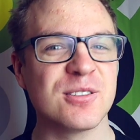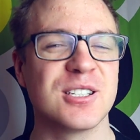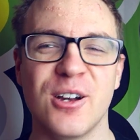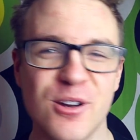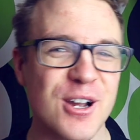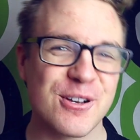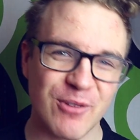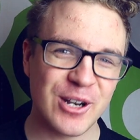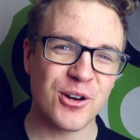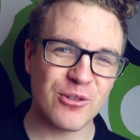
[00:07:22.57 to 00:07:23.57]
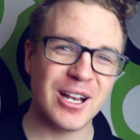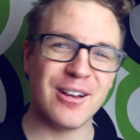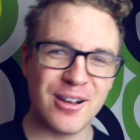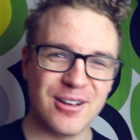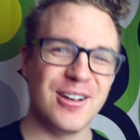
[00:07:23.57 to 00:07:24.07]
So we don't really
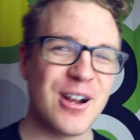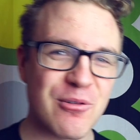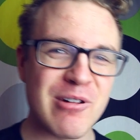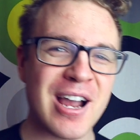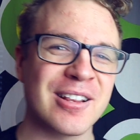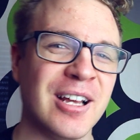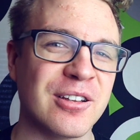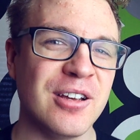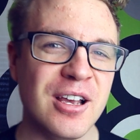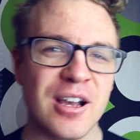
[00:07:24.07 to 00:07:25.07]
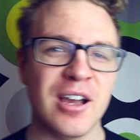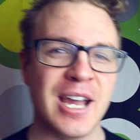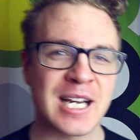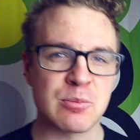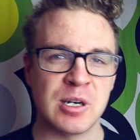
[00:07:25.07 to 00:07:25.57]
react that
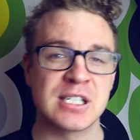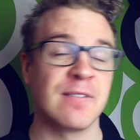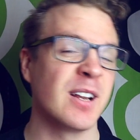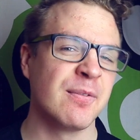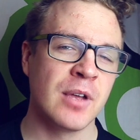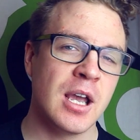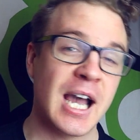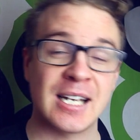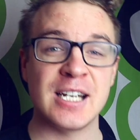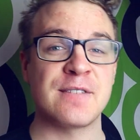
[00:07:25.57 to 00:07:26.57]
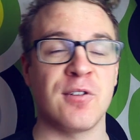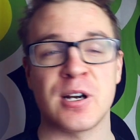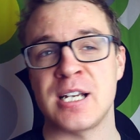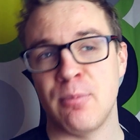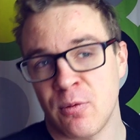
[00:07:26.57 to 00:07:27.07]
expressively. At least, for
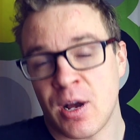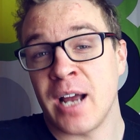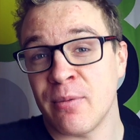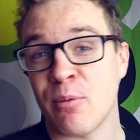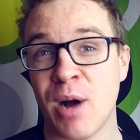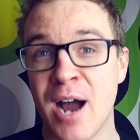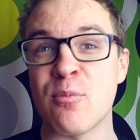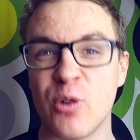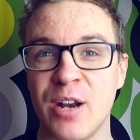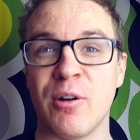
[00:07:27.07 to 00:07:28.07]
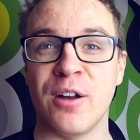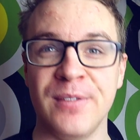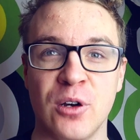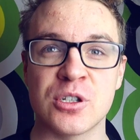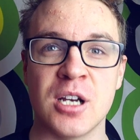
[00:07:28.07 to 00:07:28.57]
example, I'm really one of
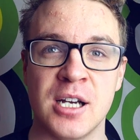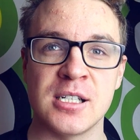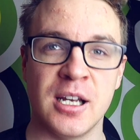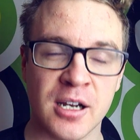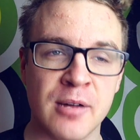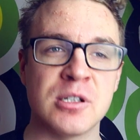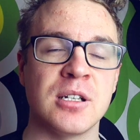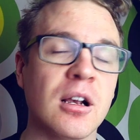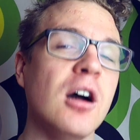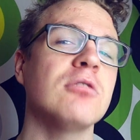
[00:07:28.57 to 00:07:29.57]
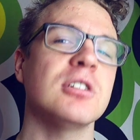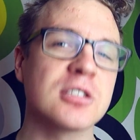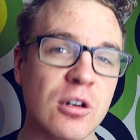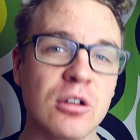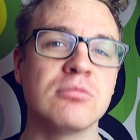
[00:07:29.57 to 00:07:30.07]
those guys, like I'm just like, oh, that's
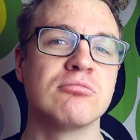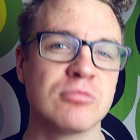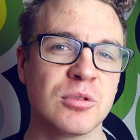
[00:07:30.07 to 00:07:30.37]
cool.